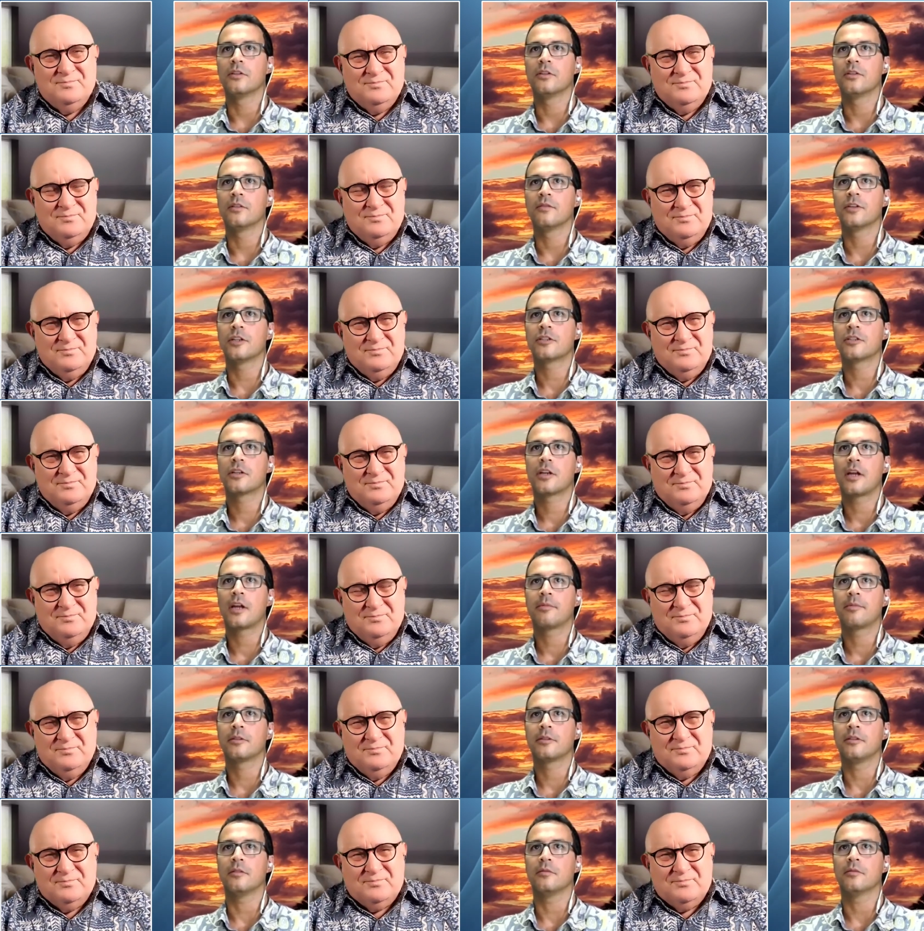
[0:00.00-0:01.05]
Speaker 1: venture
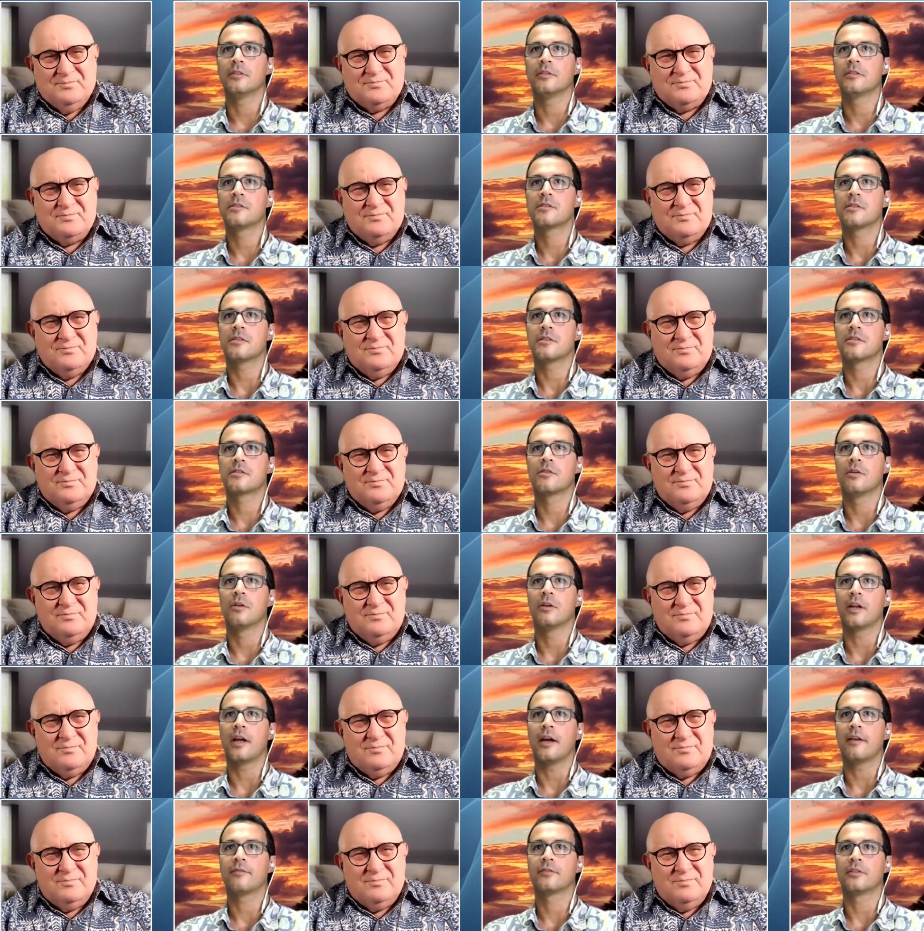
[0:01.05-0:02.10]
capital is
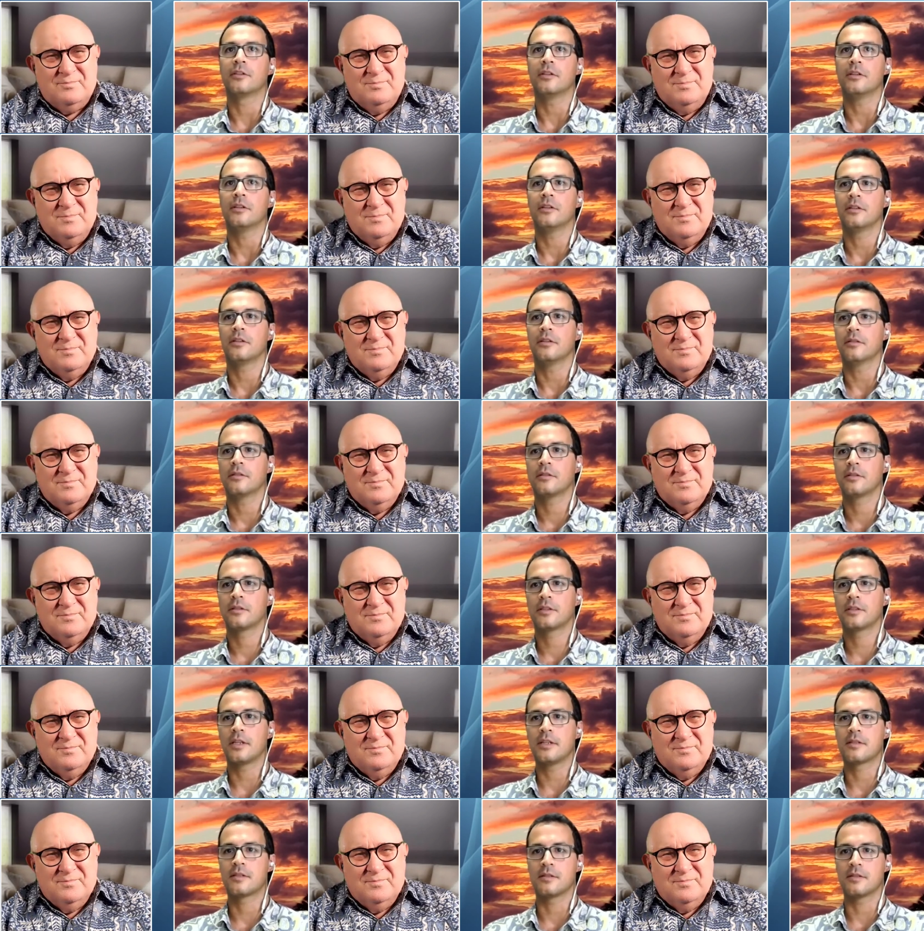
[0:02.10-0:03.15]
going after
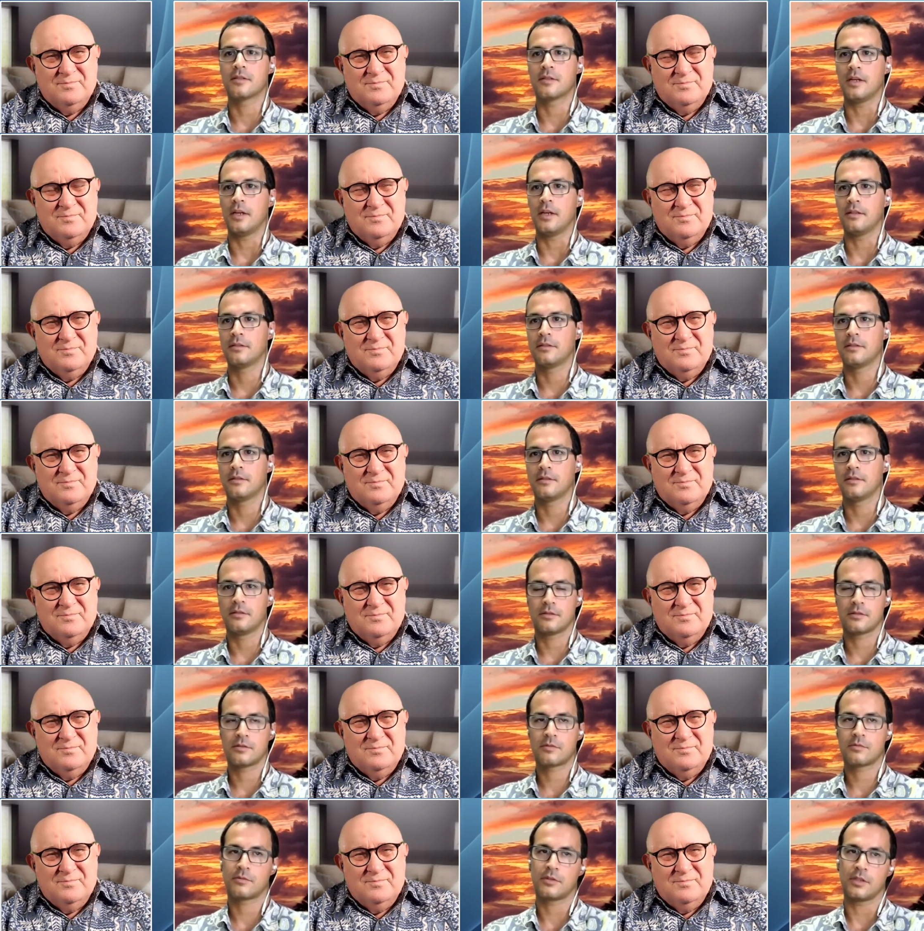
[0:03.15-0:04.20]
cases that
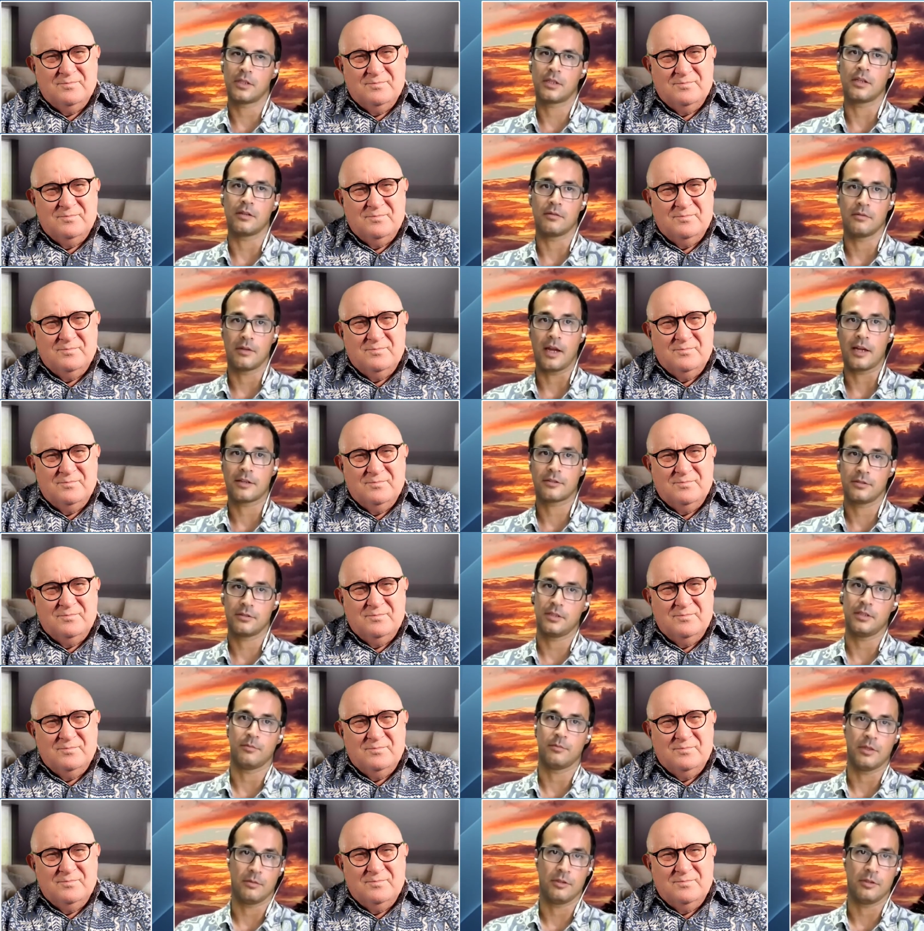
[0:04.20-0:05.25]
they can actually
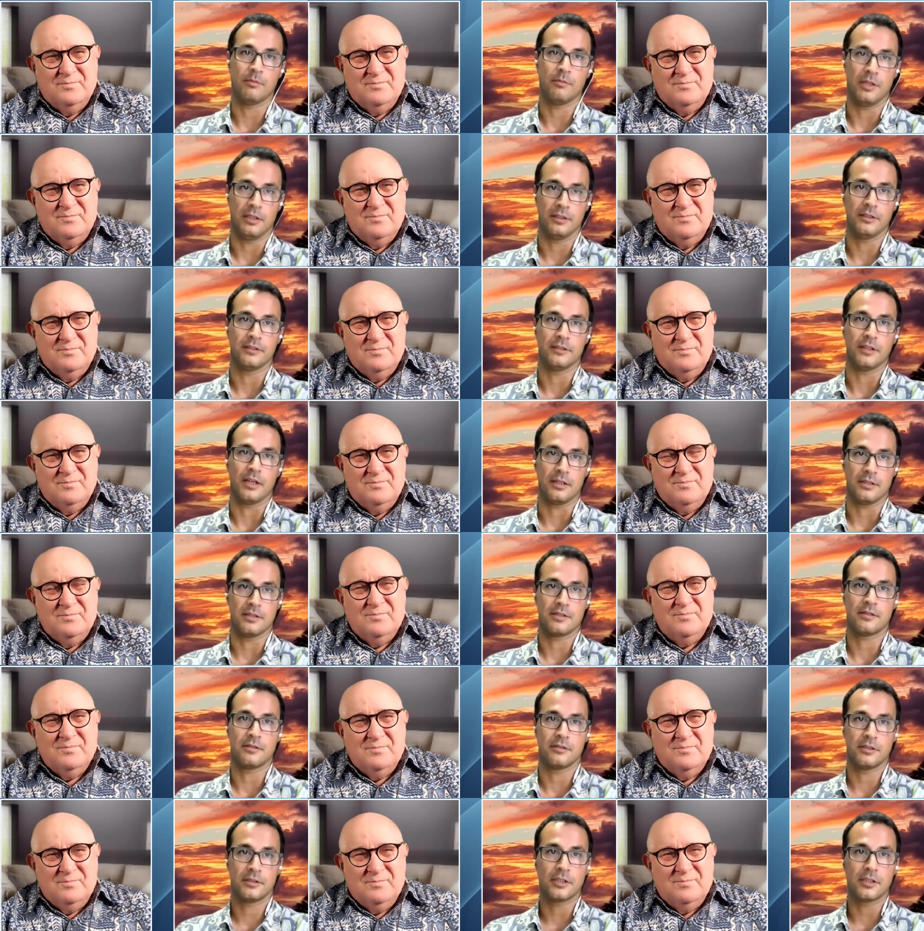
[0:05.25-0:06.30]
get maybe $1 billion
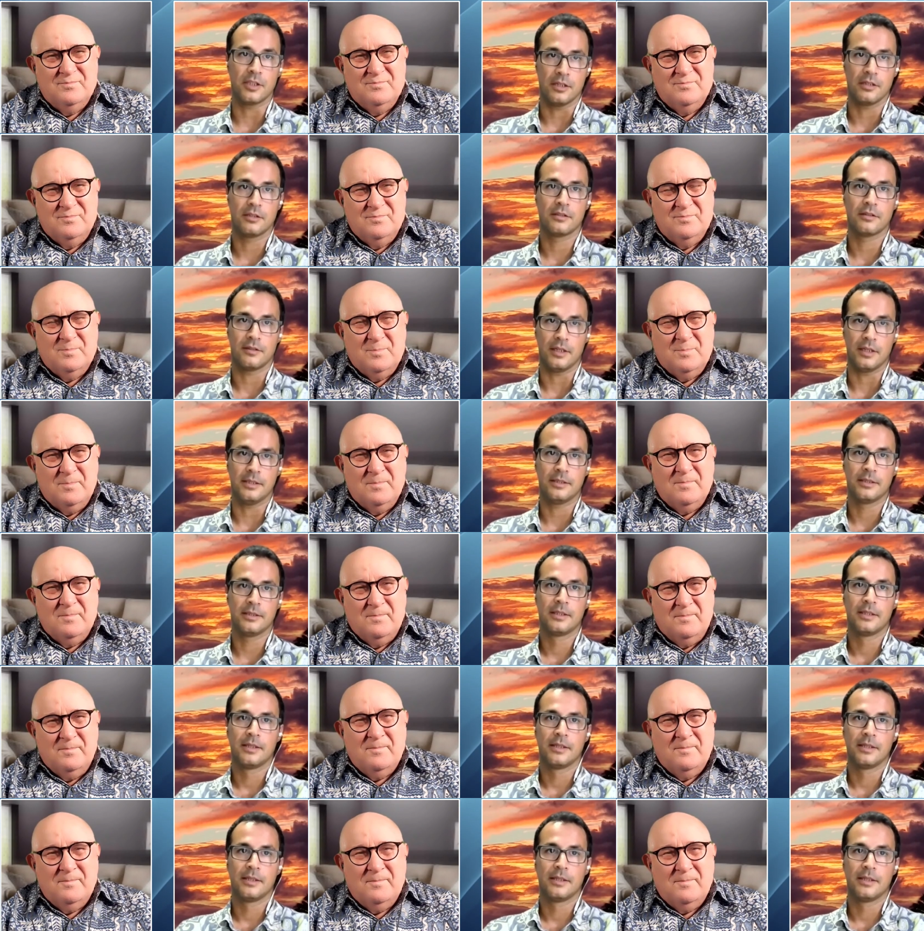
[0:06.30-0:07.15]
in return, right?